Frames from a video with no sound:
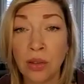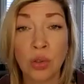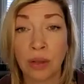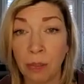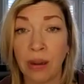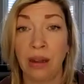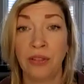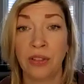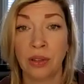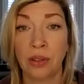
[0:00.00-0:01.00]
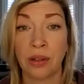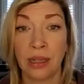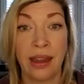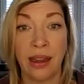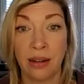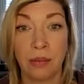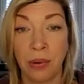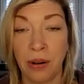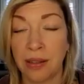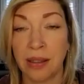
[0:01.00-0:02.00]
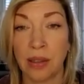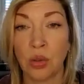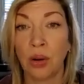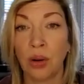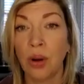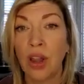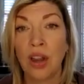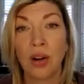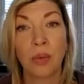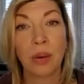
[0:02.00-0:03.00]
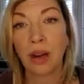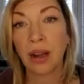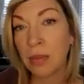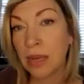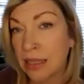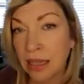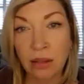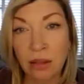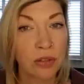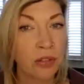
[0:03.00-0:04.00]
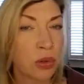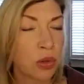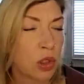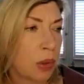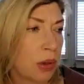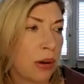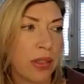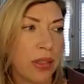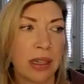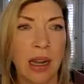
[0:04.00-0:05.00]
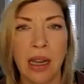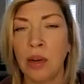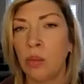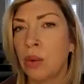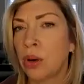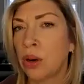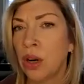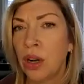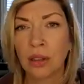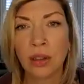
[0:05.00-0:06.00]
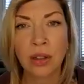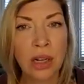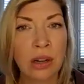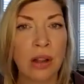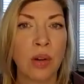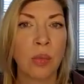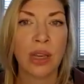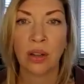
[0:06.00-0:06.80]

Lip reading: history buffs during that process. So we were coming down to Fredericksburg all the time. We were learning all that